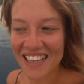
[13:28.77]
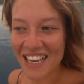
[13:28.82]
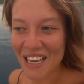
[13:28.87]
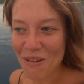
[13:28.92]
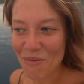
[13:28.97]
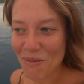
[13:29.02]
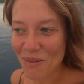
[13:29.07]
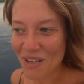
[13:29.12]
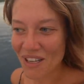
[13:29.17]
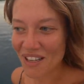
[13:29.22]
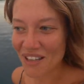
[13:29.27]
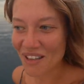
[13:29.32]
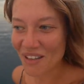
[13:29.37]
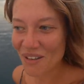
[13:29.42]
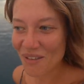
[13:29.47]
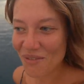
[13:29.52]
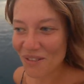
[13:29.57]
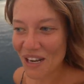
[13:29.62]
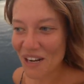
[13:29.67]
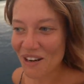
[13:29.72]
I'm
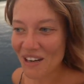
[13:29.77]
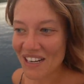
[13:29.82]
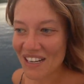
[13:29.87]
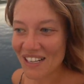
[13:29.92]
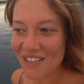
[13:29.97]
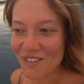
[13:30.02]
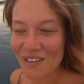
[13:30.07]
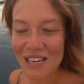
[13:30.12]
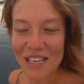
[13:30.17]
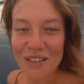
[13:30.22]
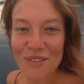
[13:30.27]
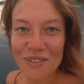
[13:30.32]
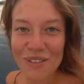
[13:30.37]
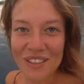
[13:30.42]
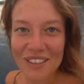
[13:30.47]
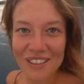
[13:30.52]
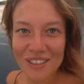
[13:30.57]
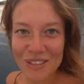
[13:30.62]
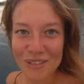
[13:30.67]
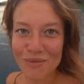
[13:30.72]
very
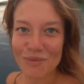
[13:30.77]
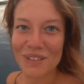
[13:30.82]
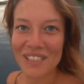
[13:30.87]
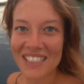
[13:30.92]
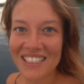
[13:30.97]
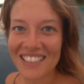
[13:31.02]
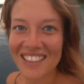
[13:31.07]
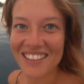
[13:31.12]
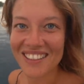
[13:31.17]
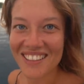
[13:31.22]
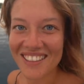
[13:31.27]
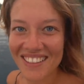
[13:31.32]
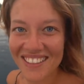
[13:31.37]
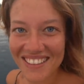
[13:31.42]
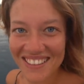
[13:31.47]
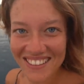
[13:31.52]
grateful to be here.